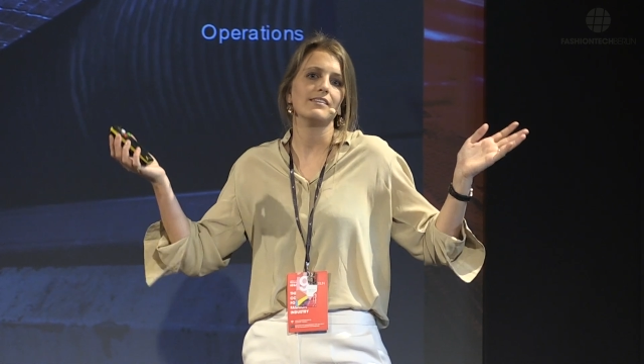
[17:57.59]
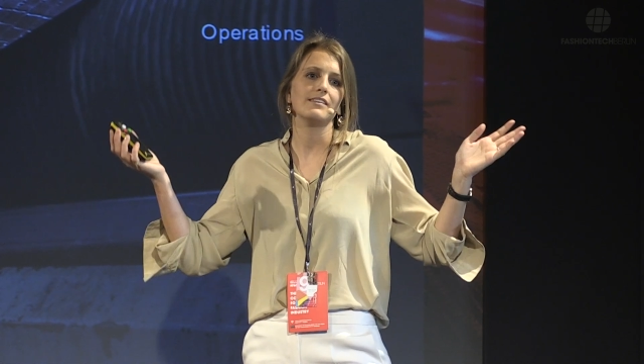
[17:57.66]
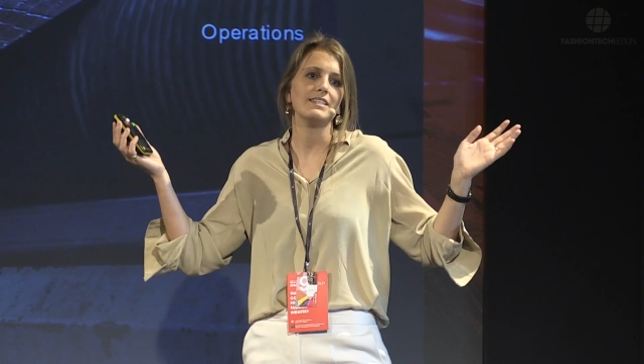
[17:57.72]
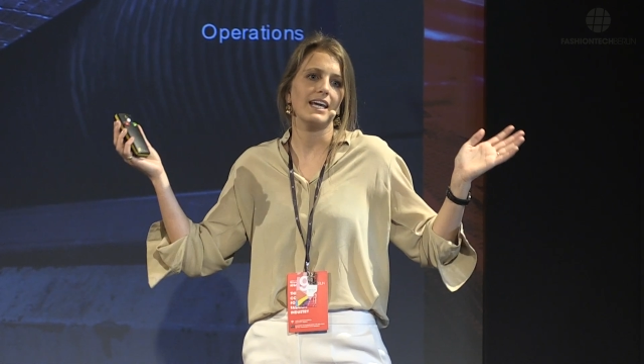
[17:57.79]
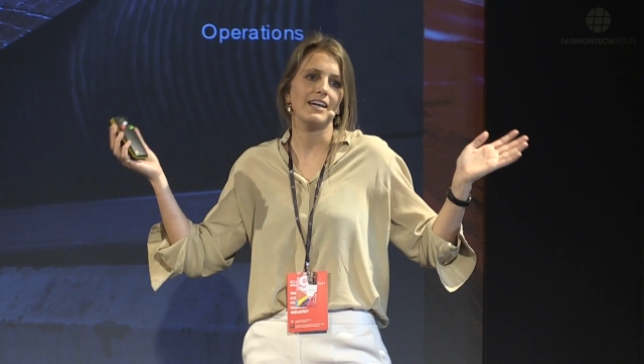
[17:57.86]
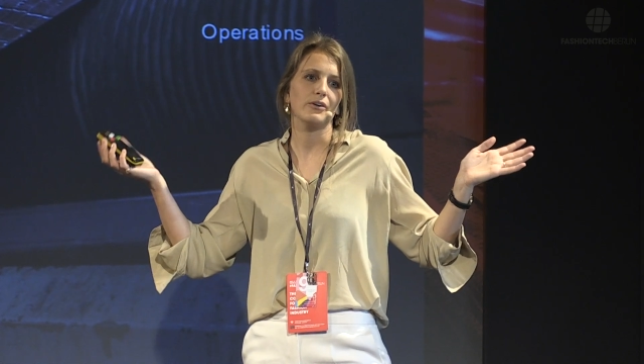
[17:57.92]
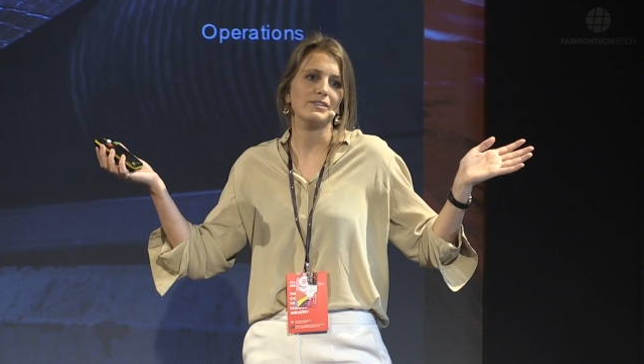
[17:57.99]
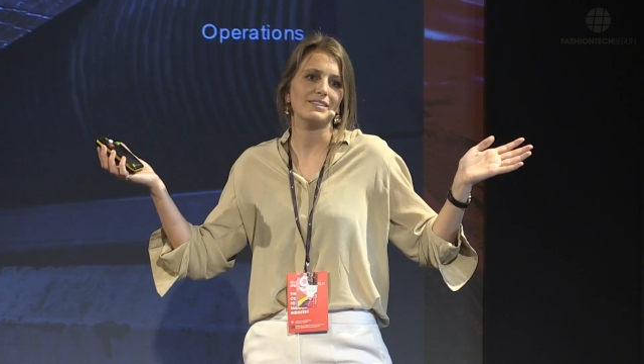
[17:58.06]
a
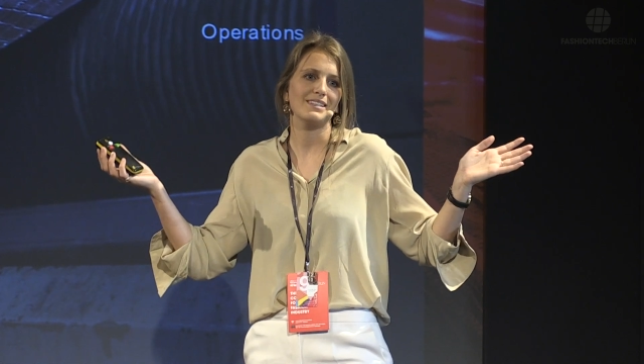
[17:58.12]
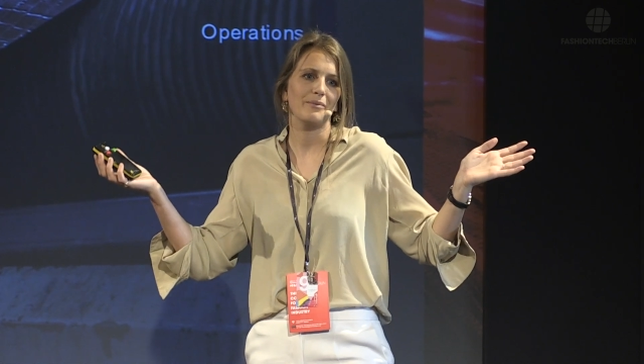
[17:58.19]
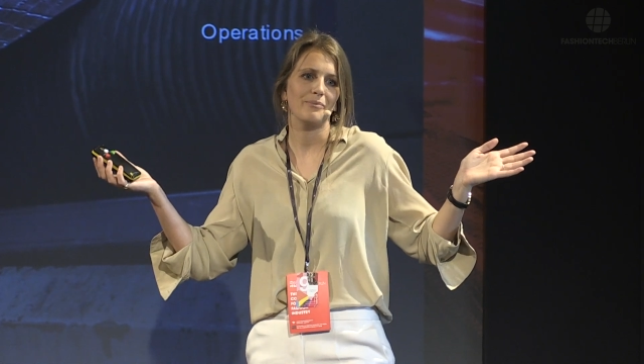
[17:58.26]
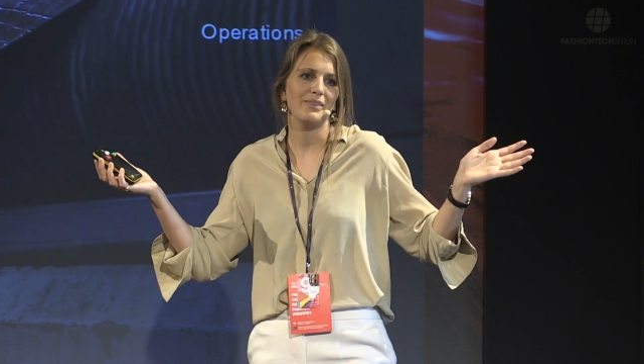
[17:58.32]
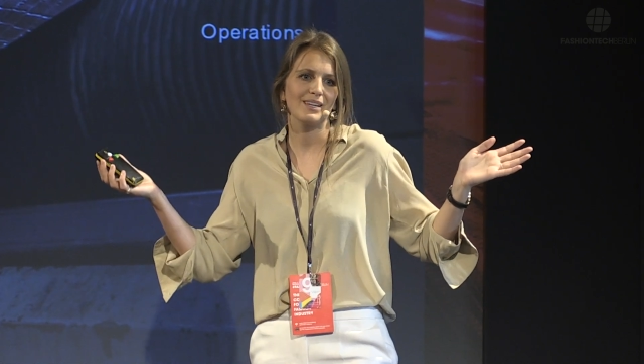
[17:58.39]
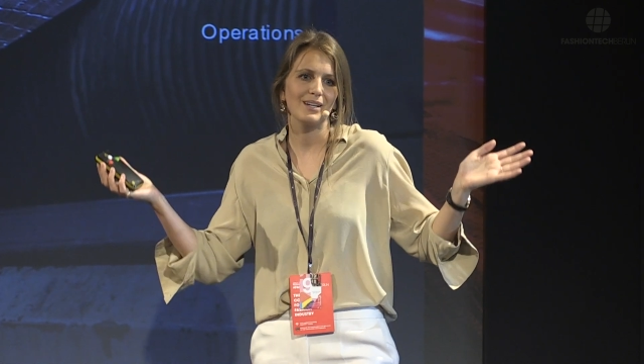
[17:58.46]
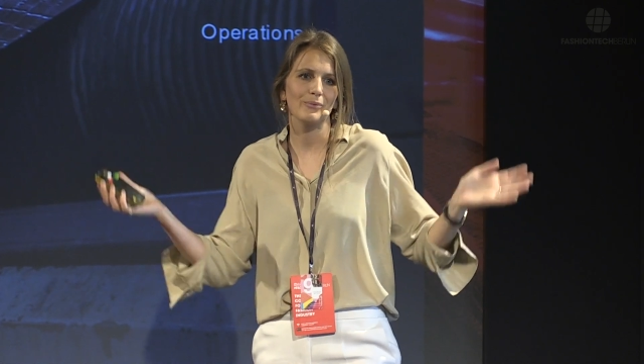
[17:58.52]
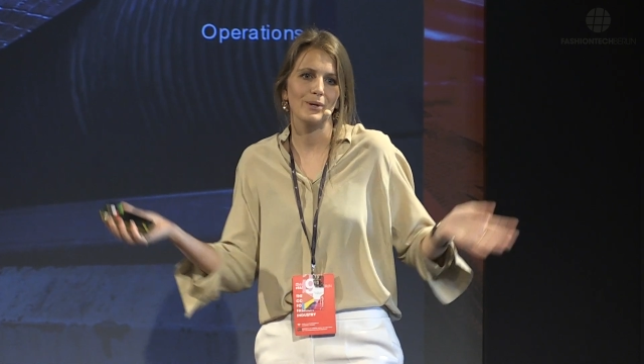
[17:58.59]
day or
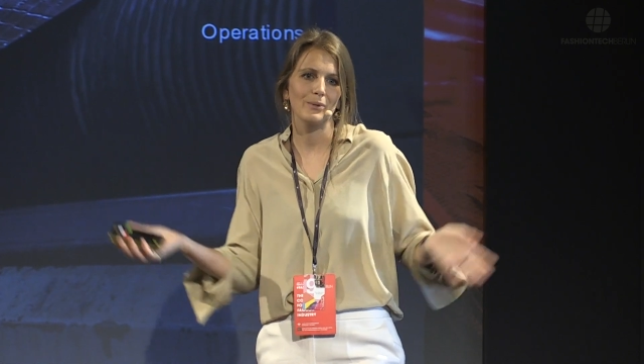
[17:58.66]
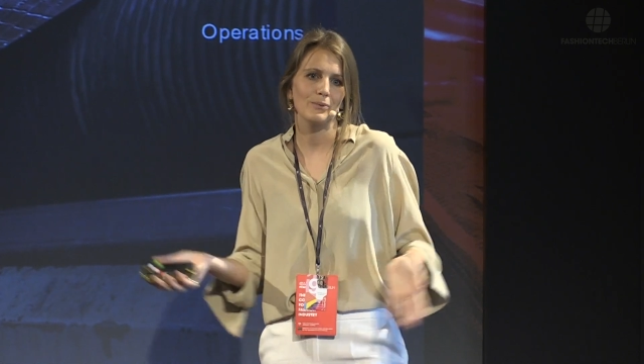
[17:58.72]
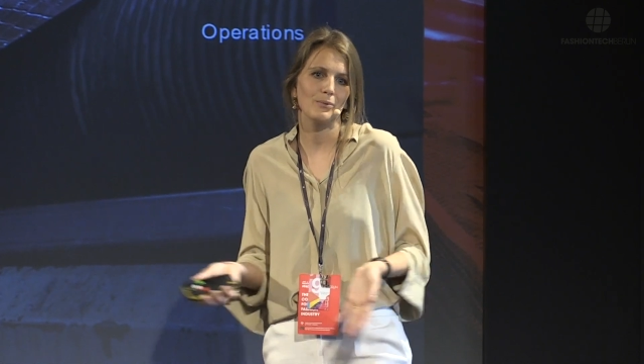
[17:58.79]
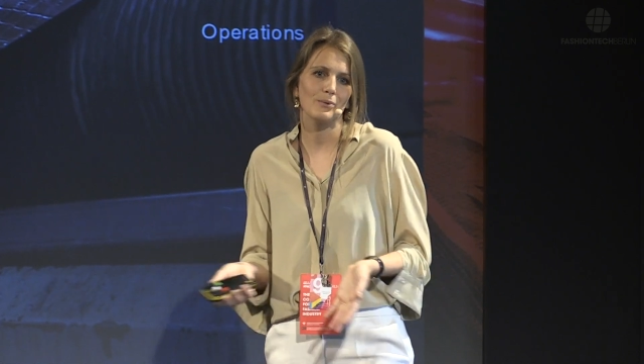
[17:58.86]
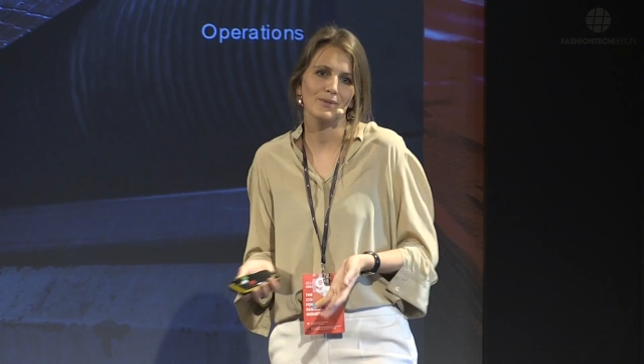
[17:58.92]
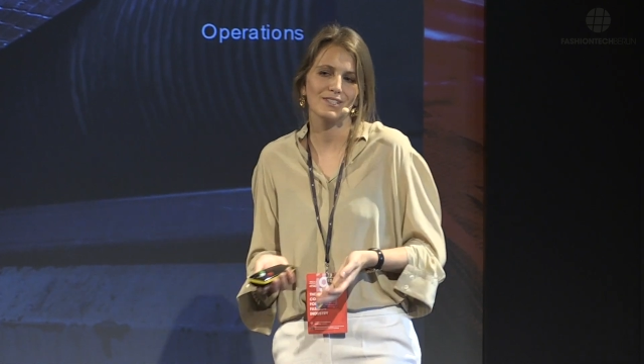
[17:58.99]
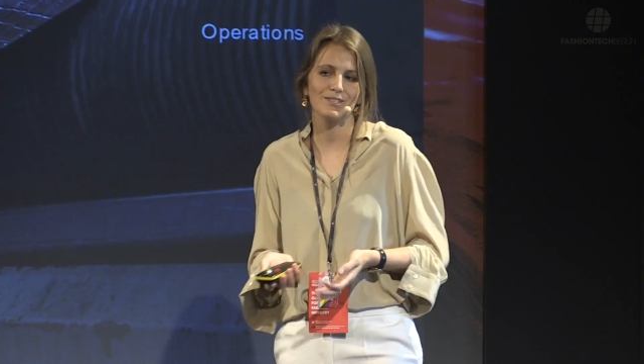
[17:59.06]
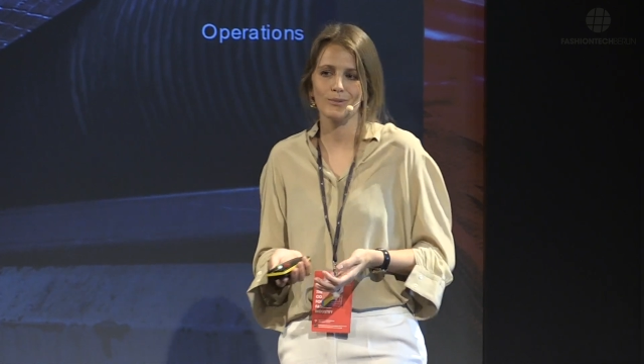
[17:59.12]
something when we
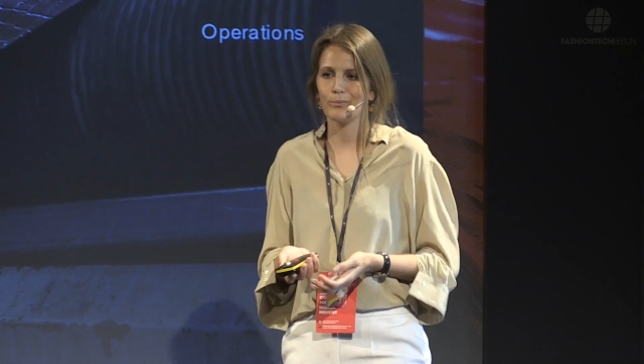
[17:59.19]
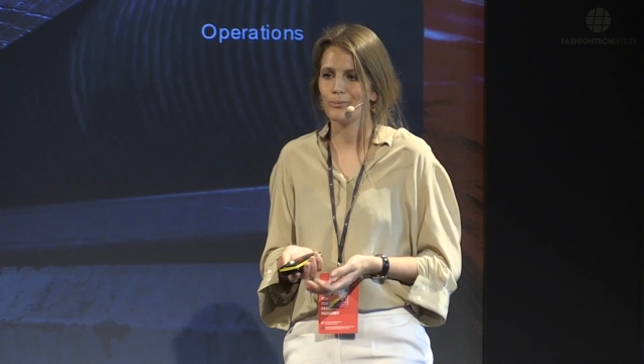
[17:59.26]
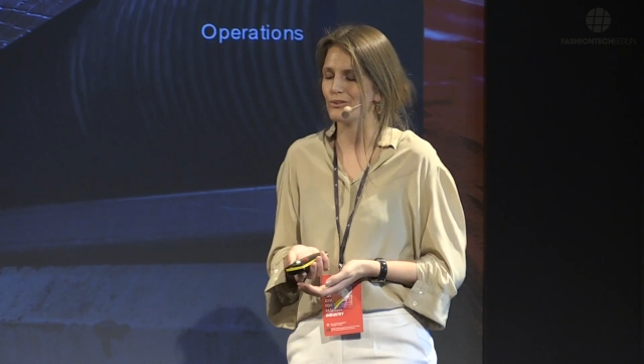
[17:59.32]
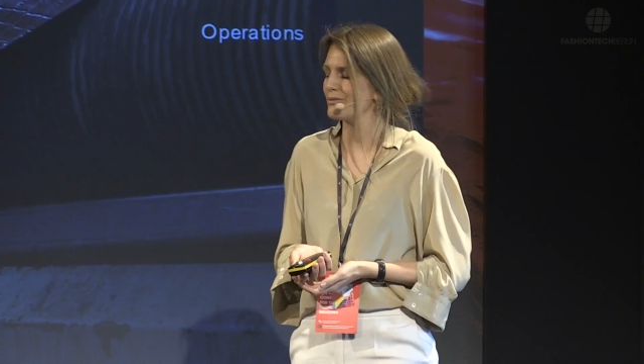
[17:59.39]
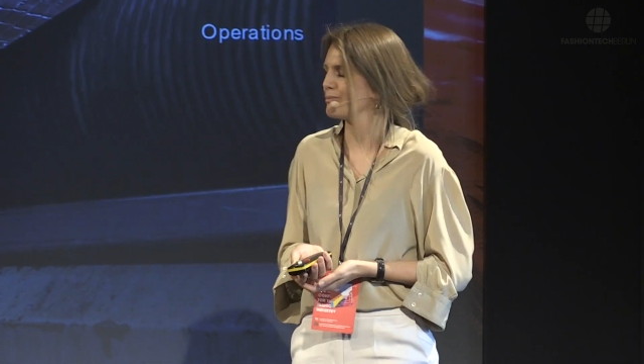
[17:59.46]
were super